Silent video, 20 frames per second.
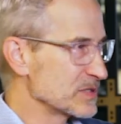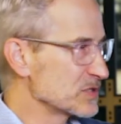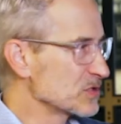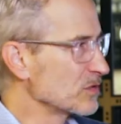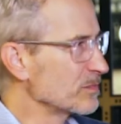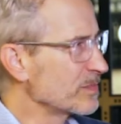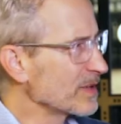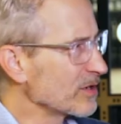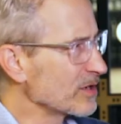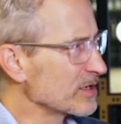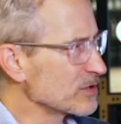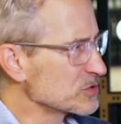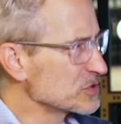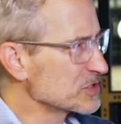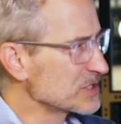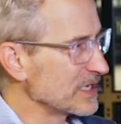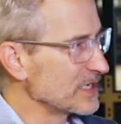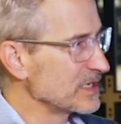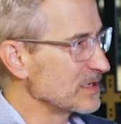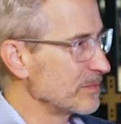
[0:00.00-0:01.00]
So the barriers
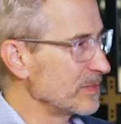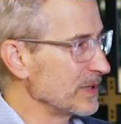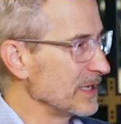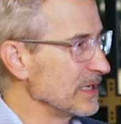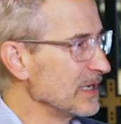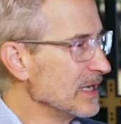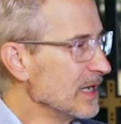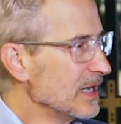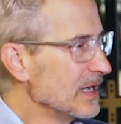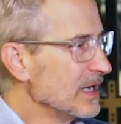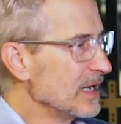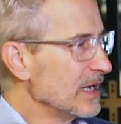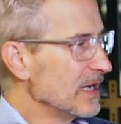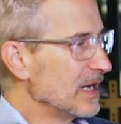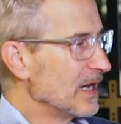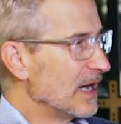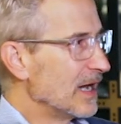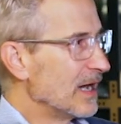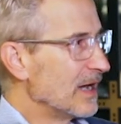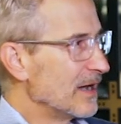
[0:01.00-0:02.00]
tend to be
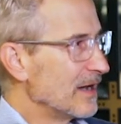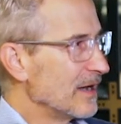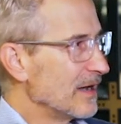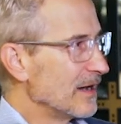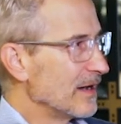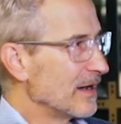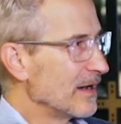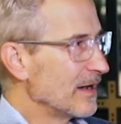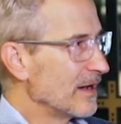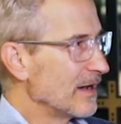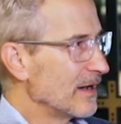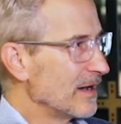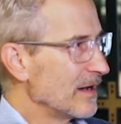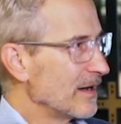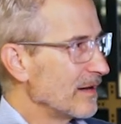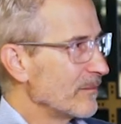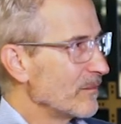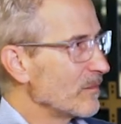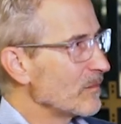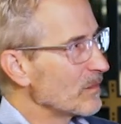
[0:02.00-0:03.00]

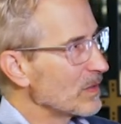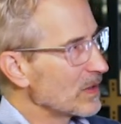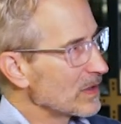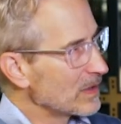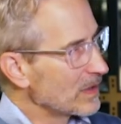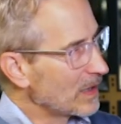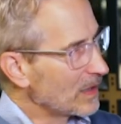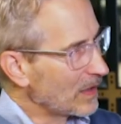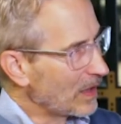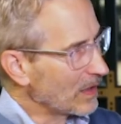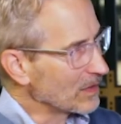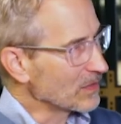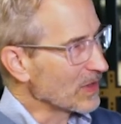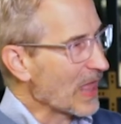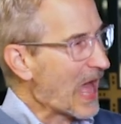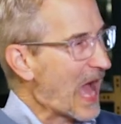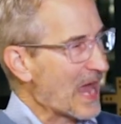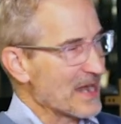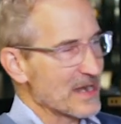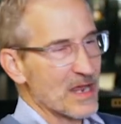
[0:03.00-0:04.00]
a
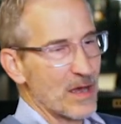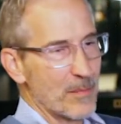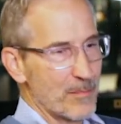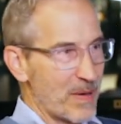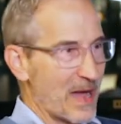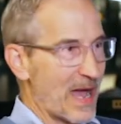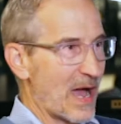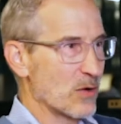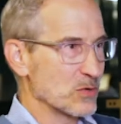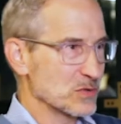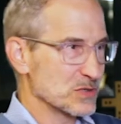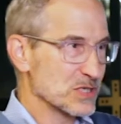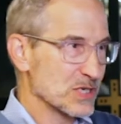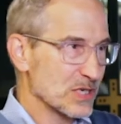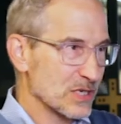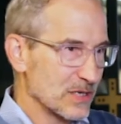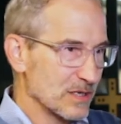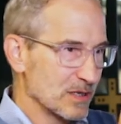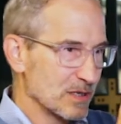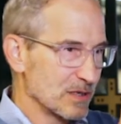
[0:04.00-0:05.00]
lot about
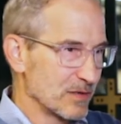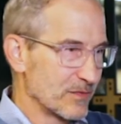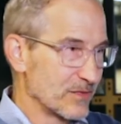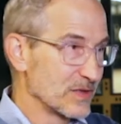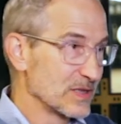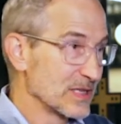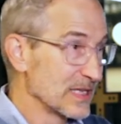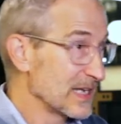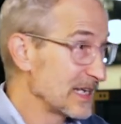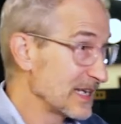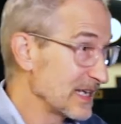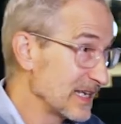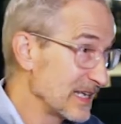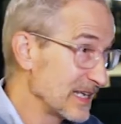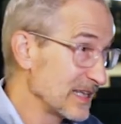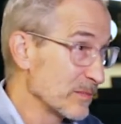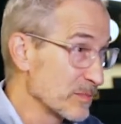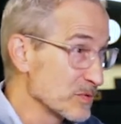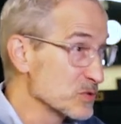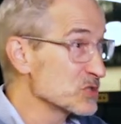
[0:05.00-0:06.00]
the validity,
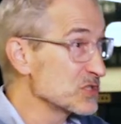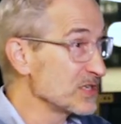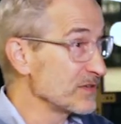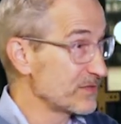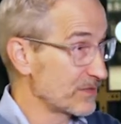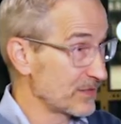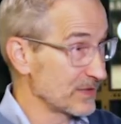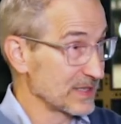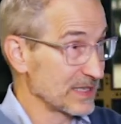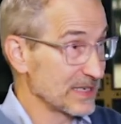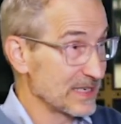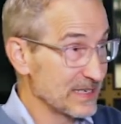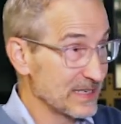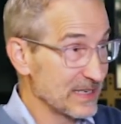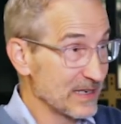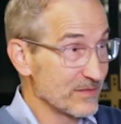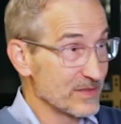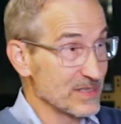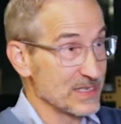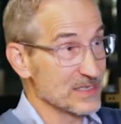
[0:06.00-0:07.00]
the perceived validity
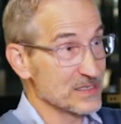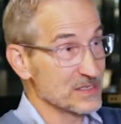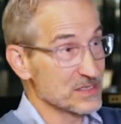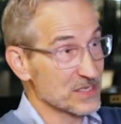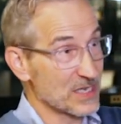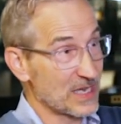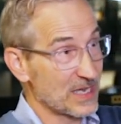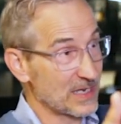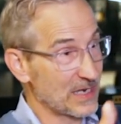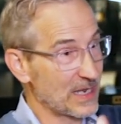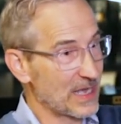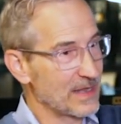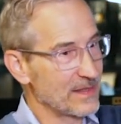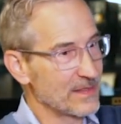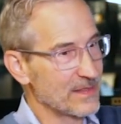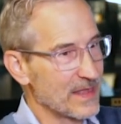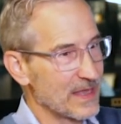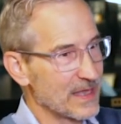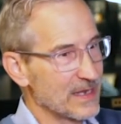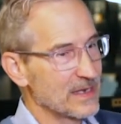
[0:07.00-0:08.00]
of the insight,
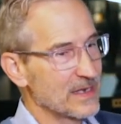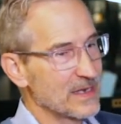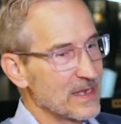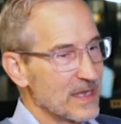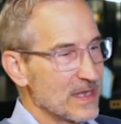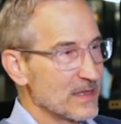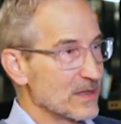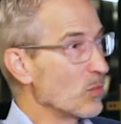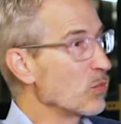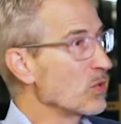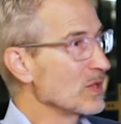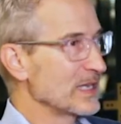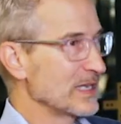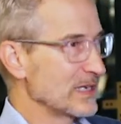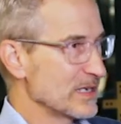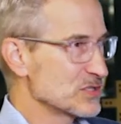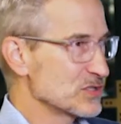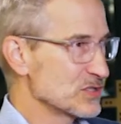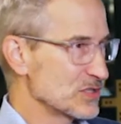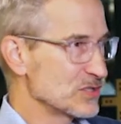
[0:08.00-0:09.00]
and then the
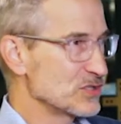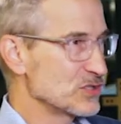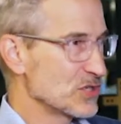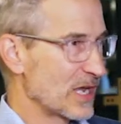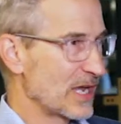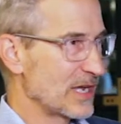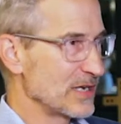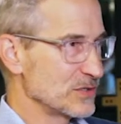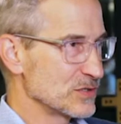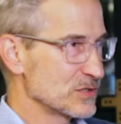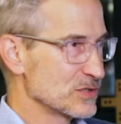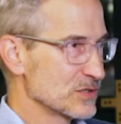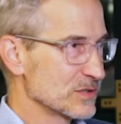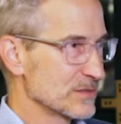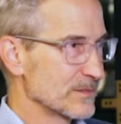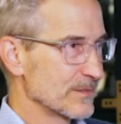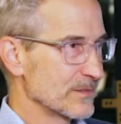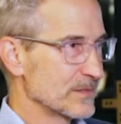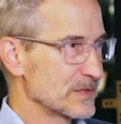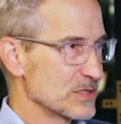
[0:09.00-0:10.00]
willingness to change
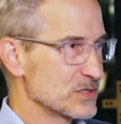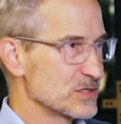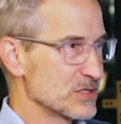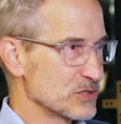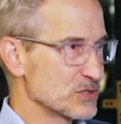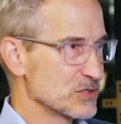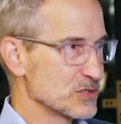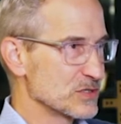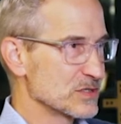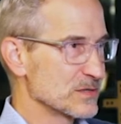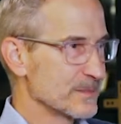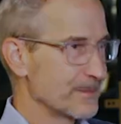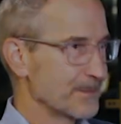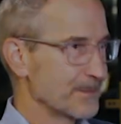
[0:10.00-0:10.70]
decisions.